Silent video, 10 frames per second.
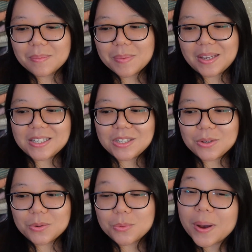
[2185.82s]
makes
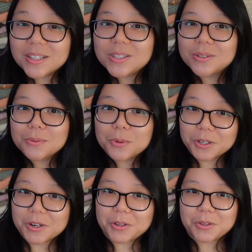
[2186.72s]
you want to
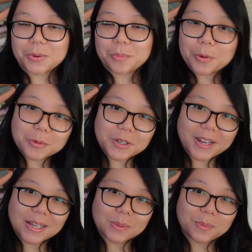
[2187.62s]
work on your
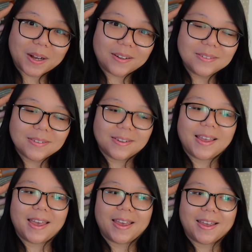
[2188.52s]
project as well.
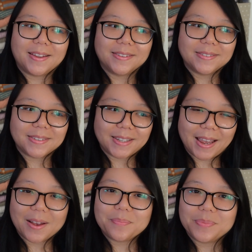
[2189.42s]
And
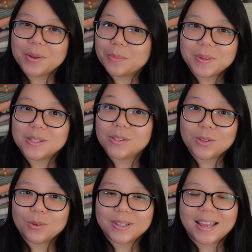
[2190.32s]
yeah, that will be
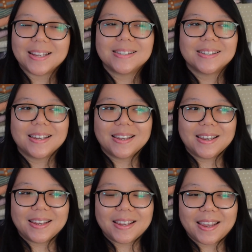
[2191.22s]
so nice.
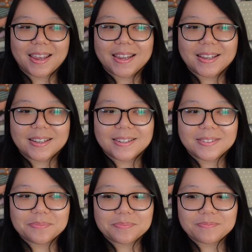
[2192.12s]

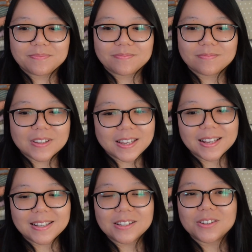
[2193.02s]
And
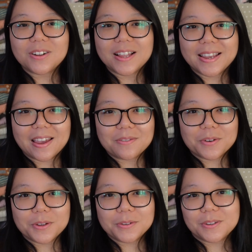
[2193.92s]
yeah, that's all I have
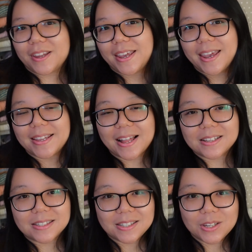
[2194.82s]
for you today, and
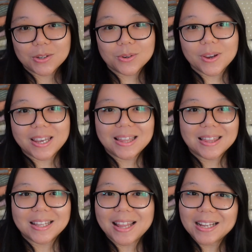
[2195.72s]
I'll see you
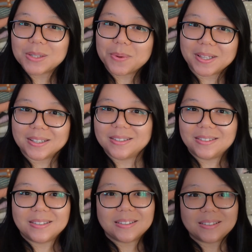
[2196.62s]
in the next one.
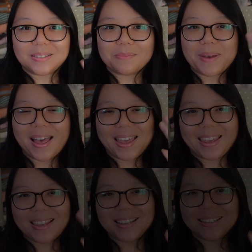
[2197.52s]

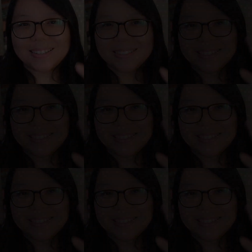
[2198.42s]
Bye.